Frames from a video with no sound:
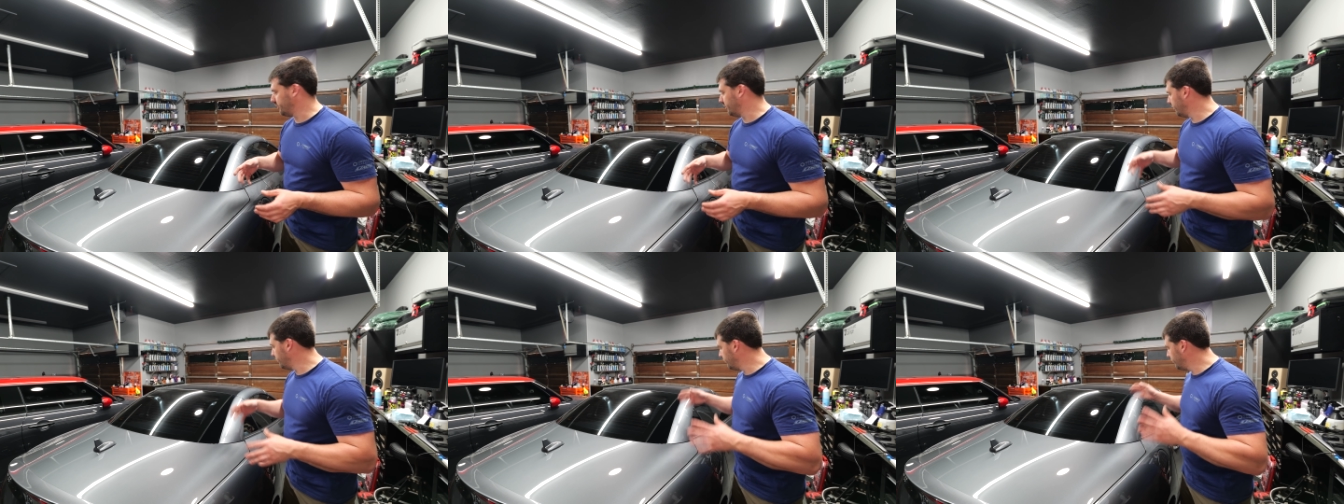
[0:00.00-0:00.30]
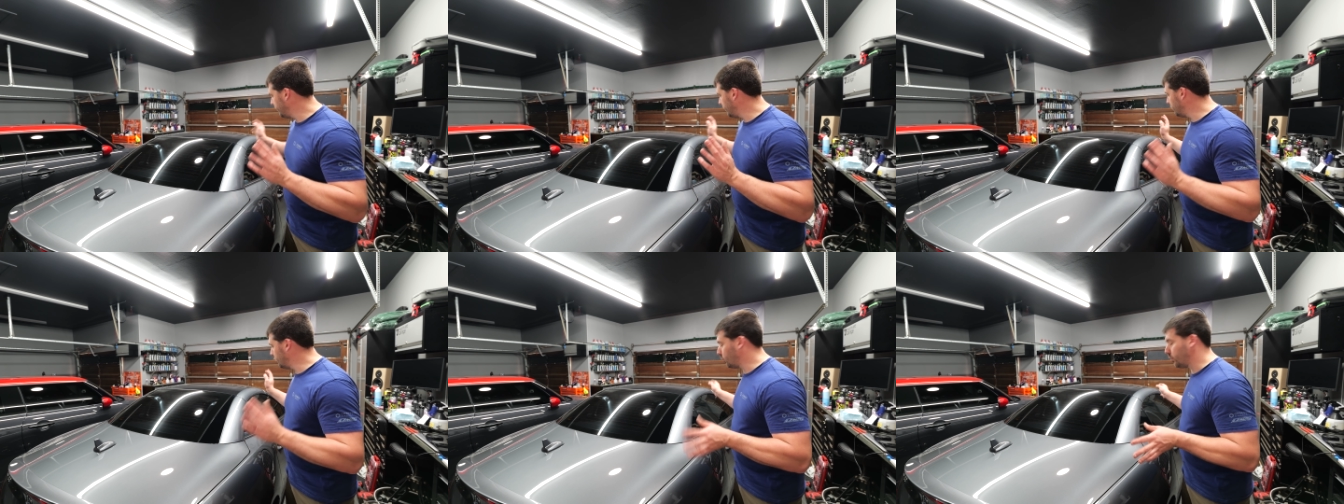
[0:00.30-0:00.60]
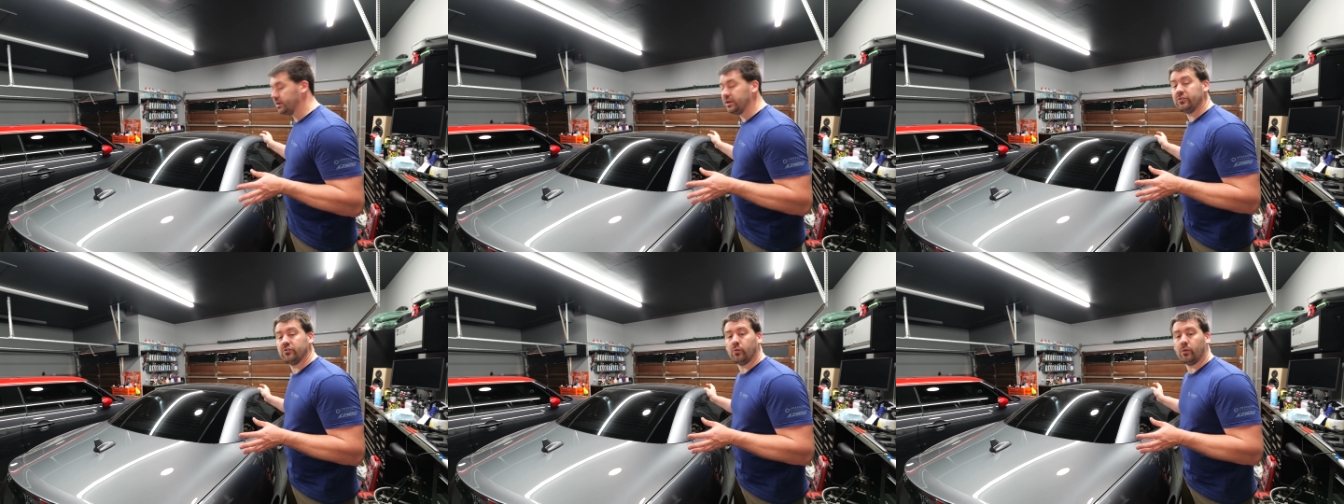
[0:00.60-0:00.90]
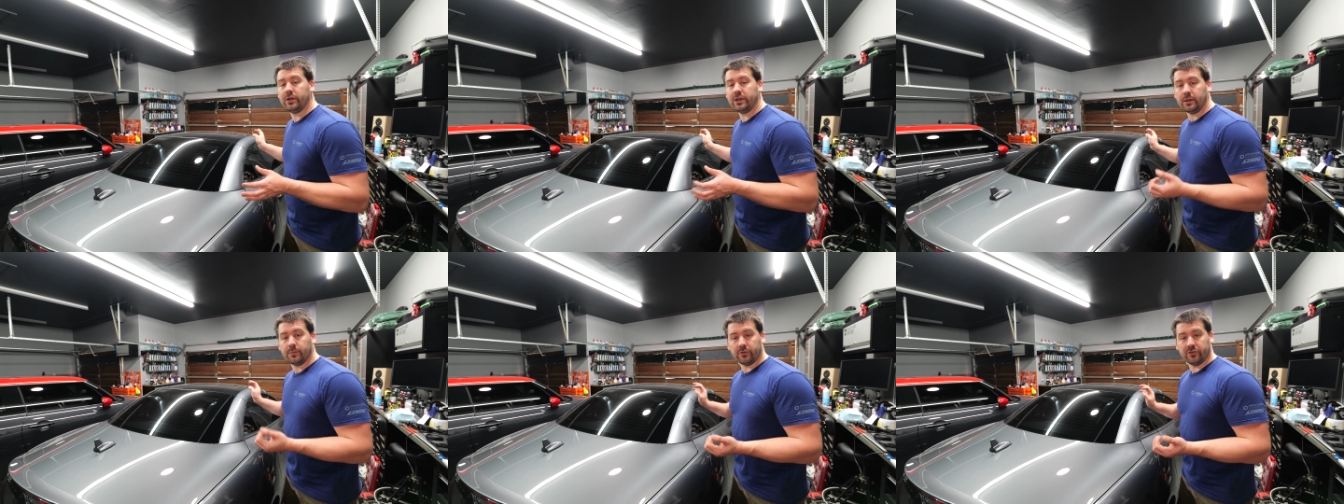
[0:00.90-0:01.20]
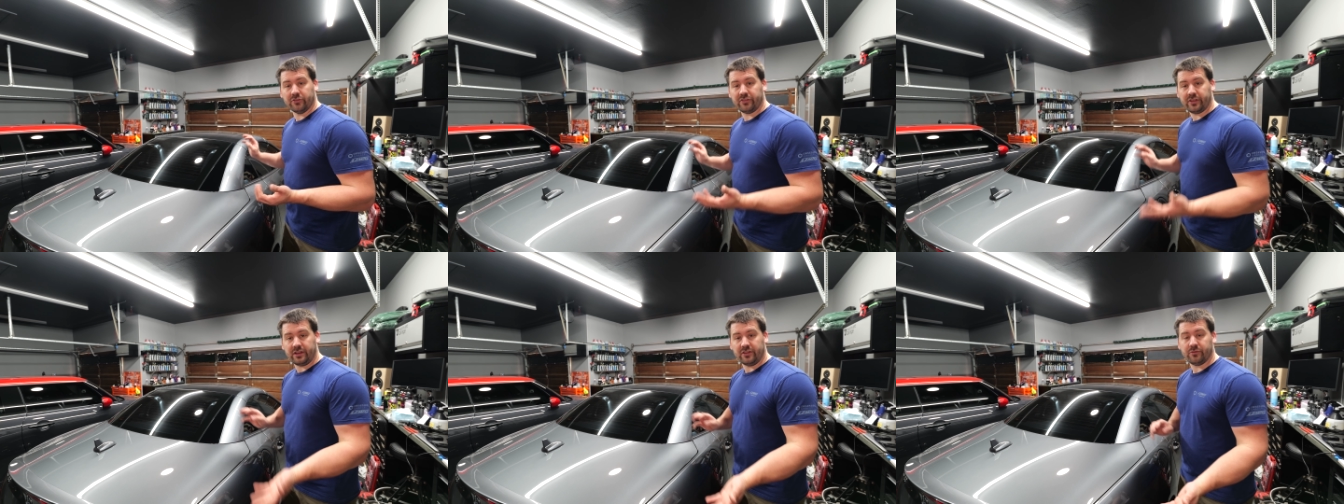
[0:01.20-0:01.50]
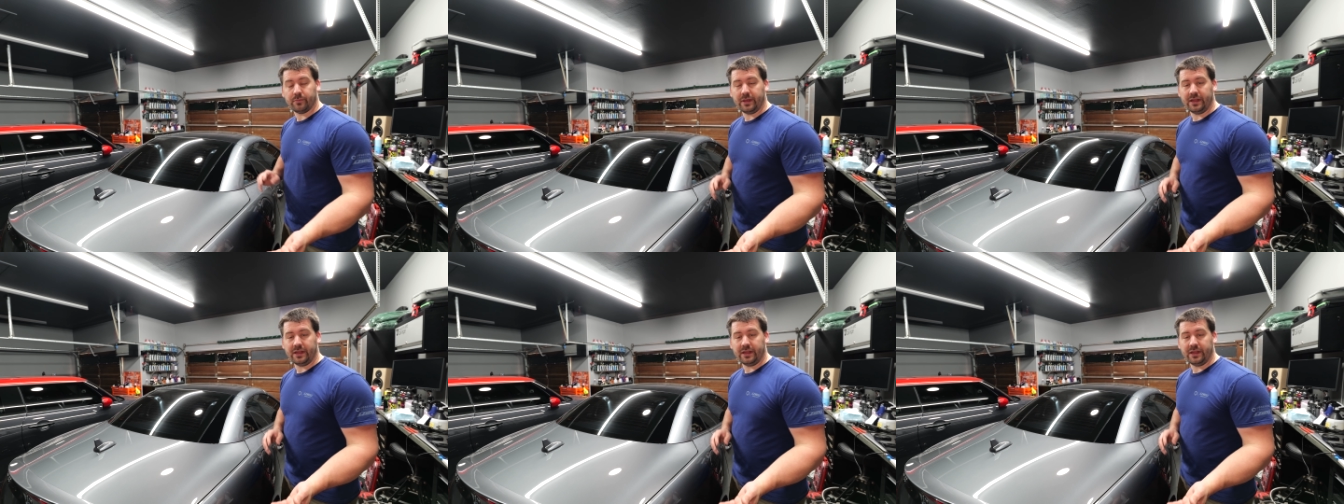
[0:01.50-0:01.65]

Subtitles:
So this is a 2020 Mercedes